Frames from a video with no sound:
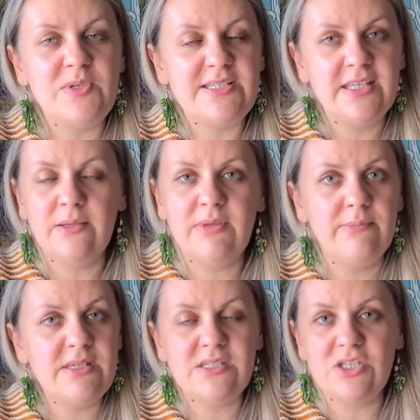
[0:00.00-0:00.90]
send me a
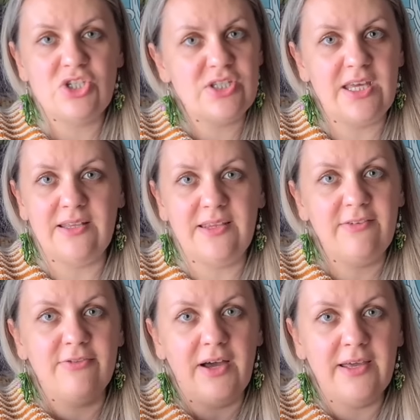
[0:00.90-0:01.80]
message that
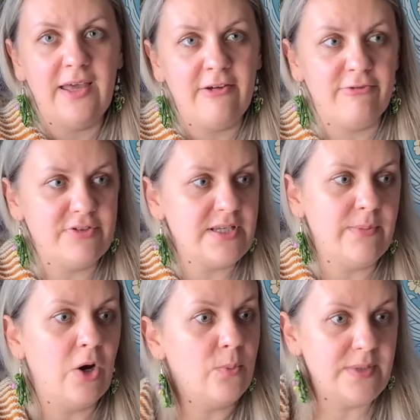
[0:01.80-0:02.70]
if I have
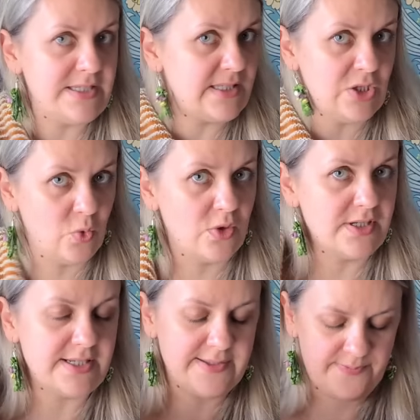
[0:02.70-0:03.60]
somehow missed
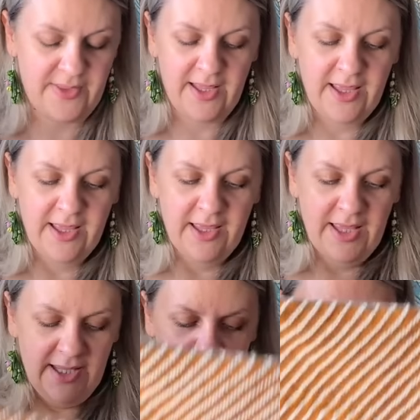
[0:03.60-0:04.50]
yours.
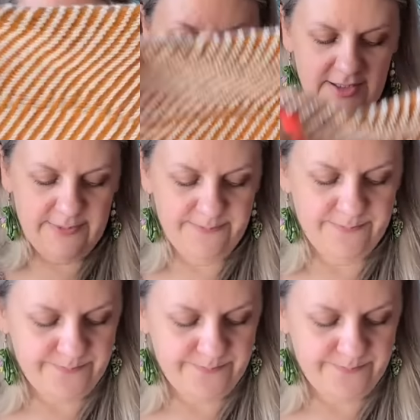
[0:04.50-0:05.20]
Um,